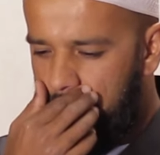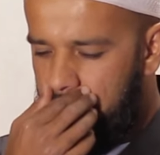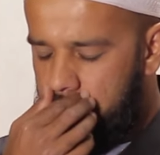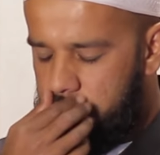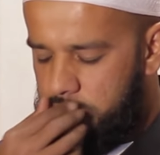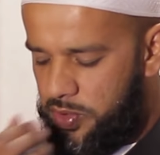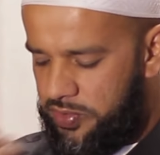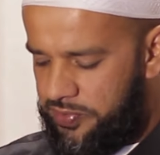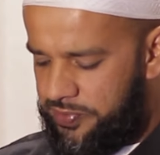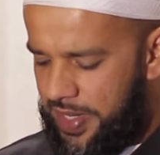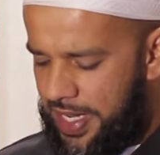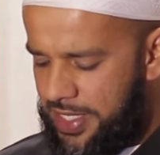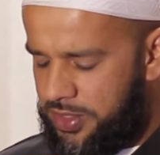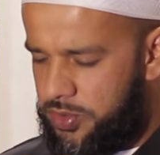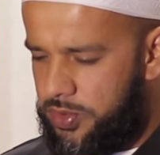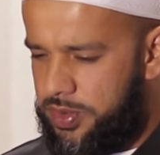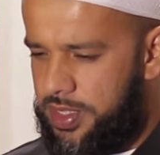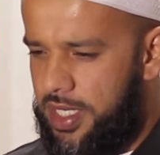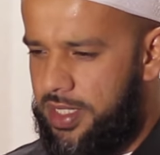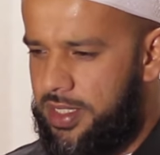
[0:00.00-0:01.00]
So we find
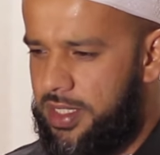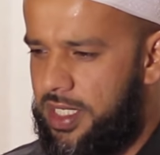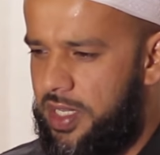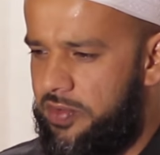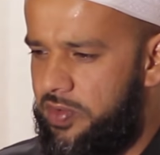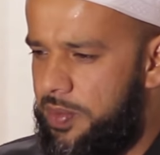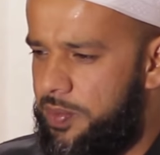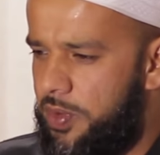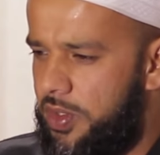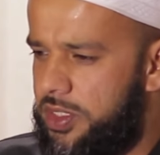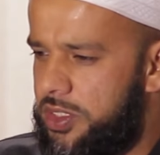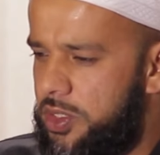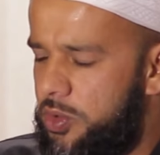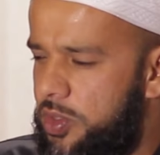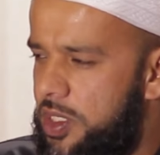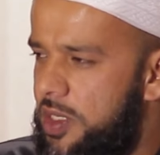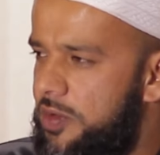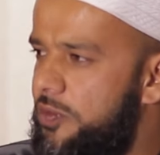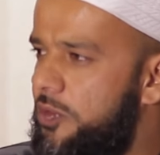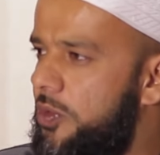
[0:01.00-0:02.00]
today that everybody is
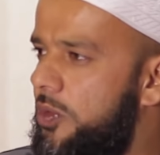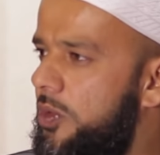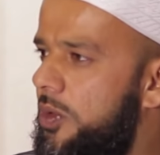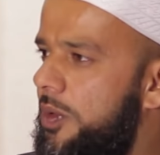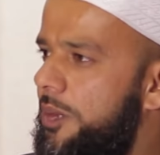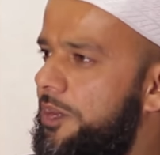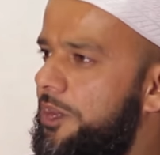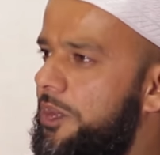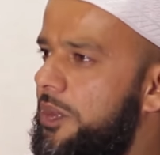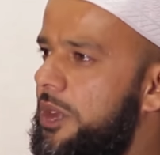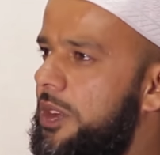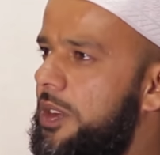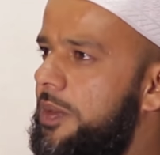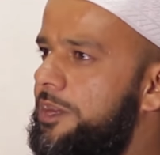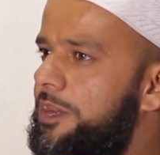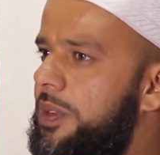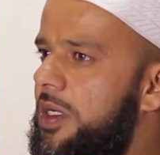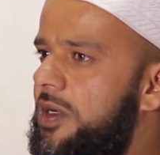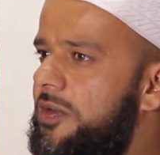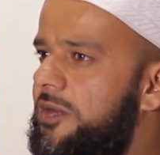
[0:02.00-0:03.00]
looking for the
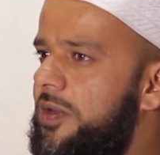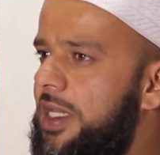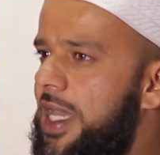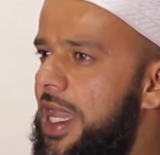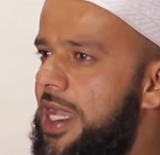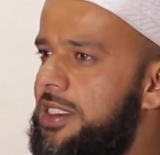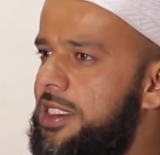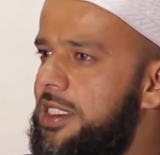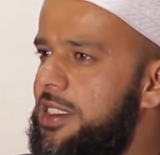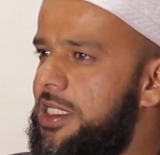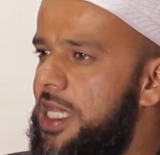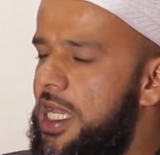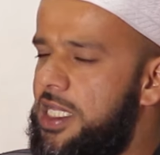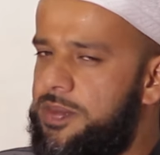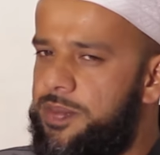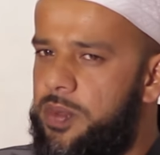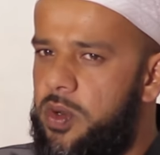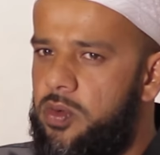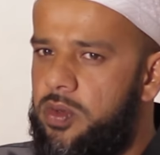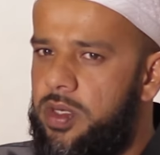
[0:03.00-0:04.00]
perfect exercise
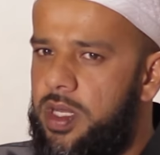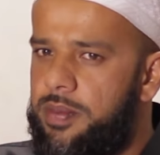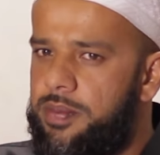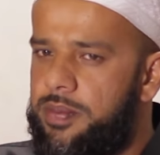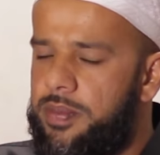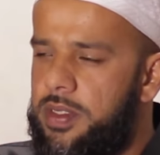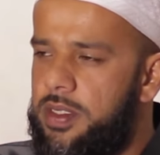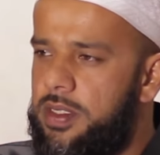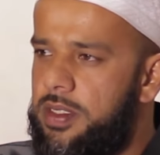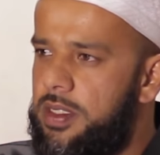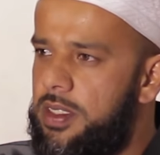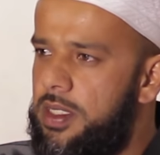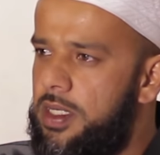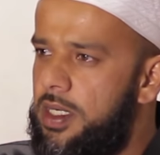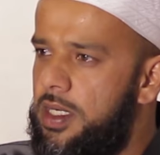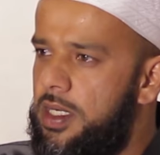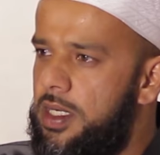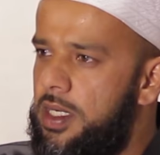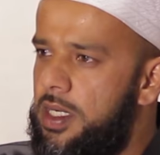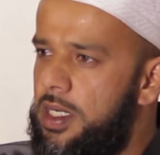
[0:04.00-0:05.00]
program.
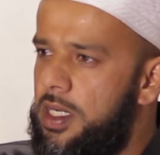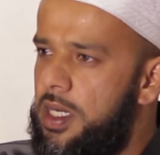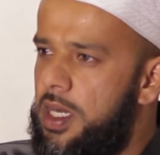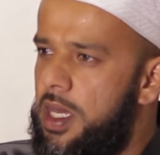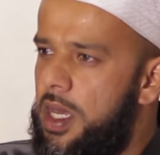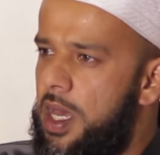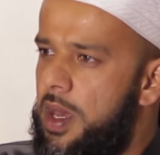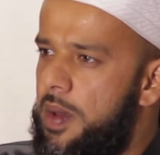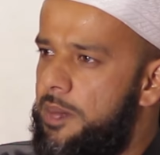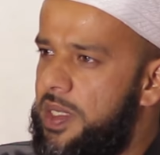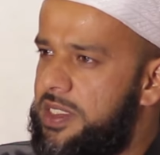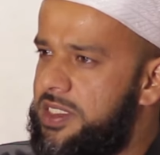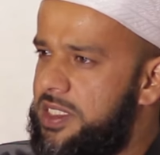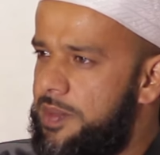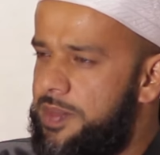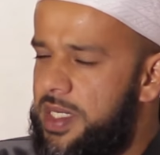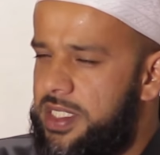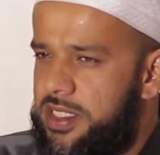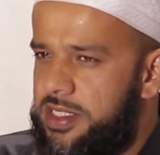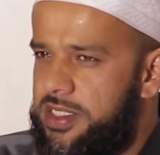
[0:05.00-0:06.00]
But
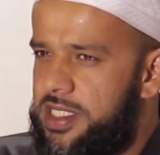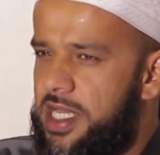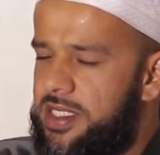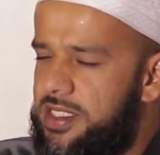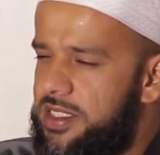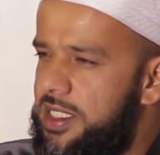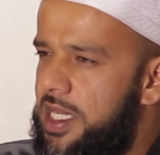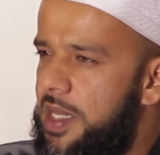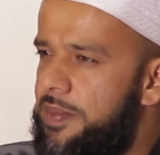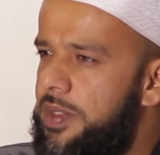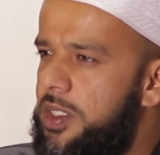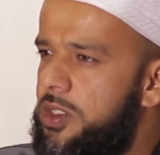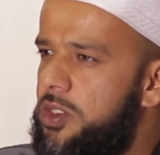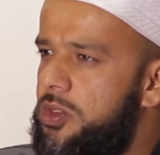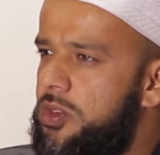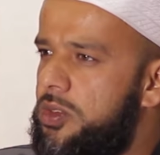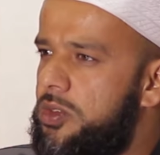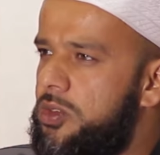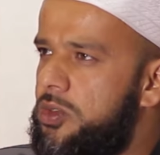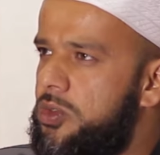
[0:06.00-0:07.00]
some exercises can be
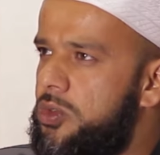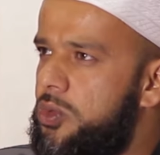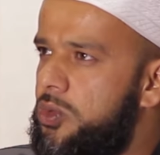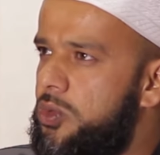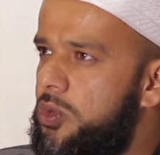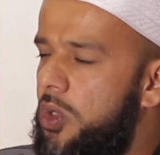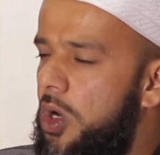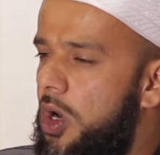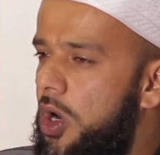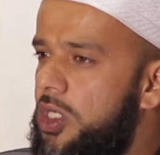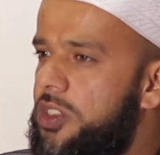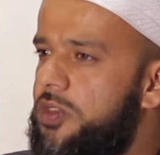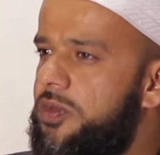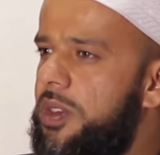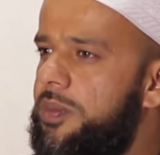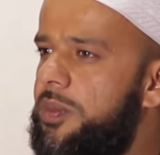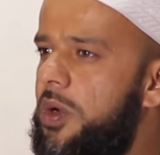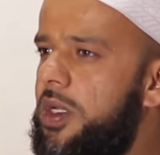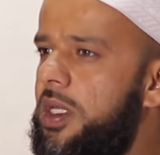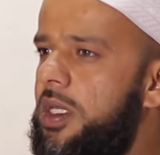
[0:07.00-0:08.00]
too harsh for
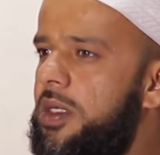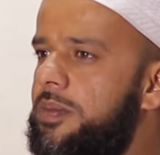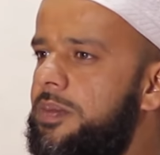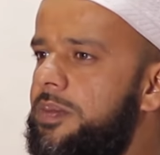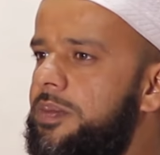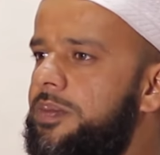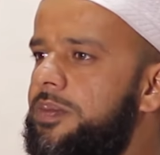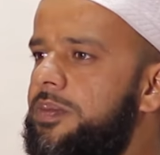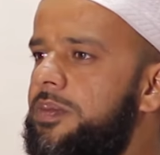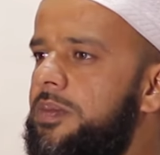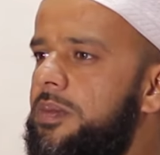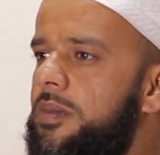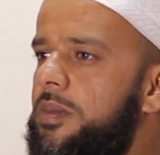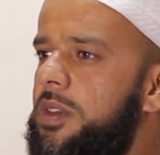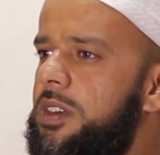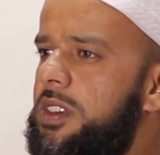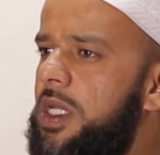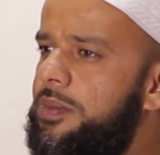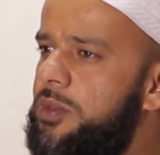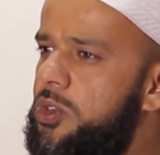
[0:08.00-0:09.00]
the body,
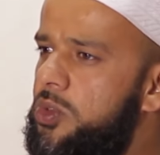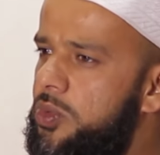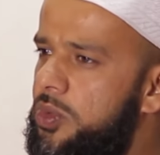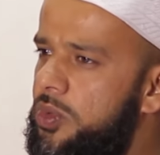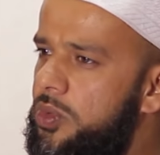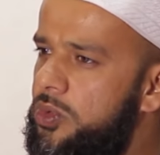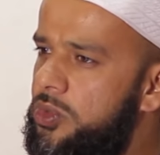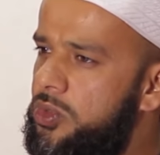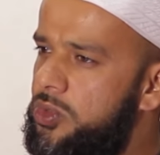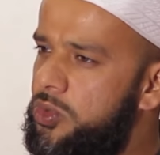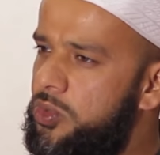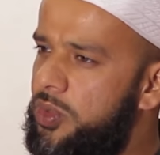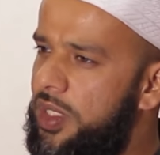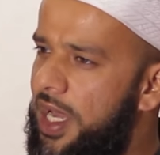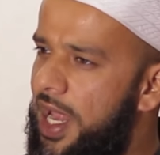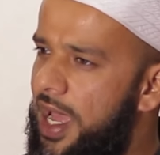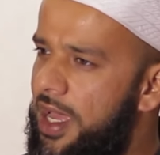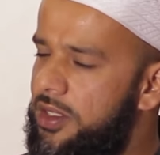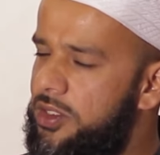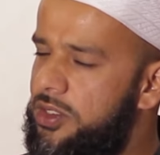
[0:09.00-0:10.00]
some too, too,
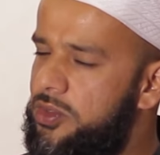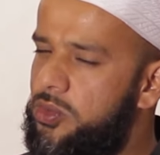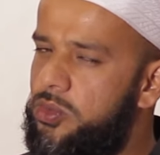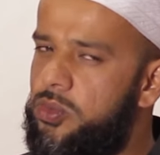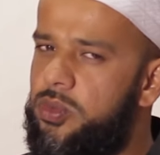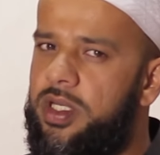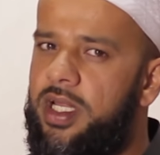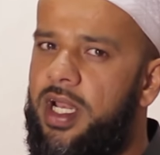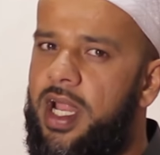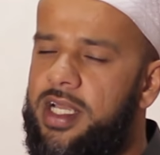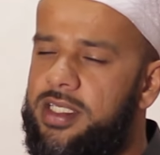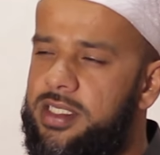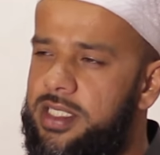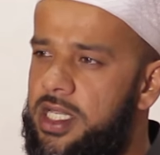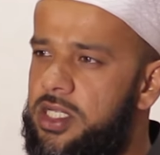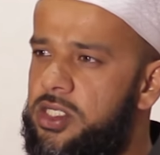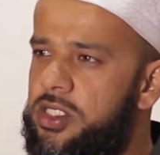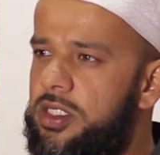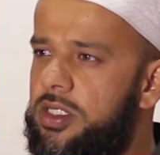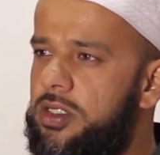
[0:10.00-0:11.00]
rela too
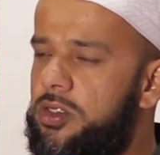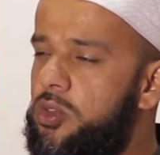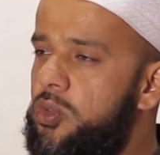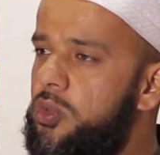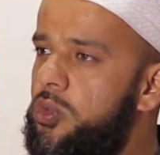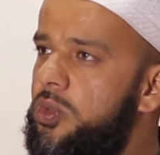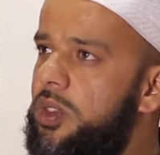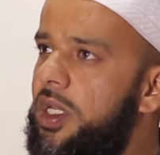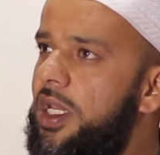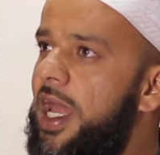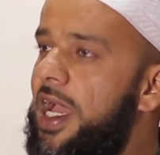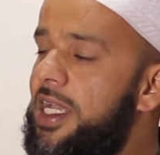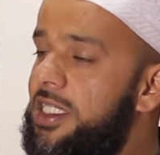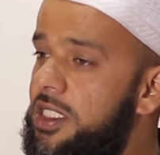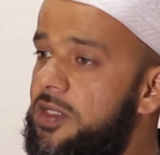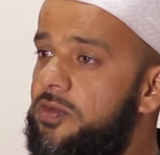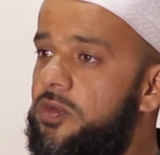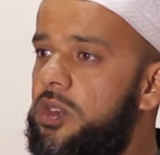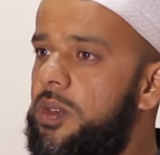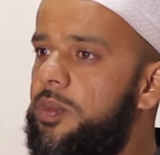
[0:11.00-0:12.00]
relaxation, too
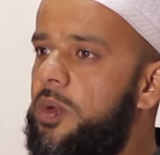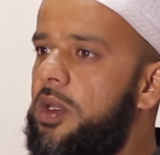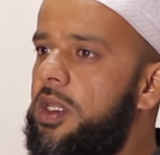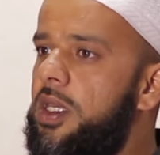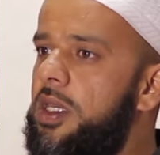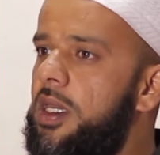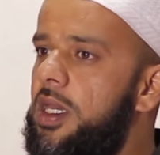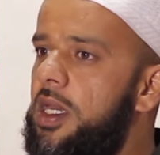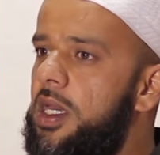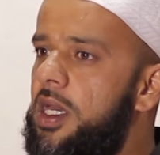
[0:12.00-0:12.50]
relaxing for the body.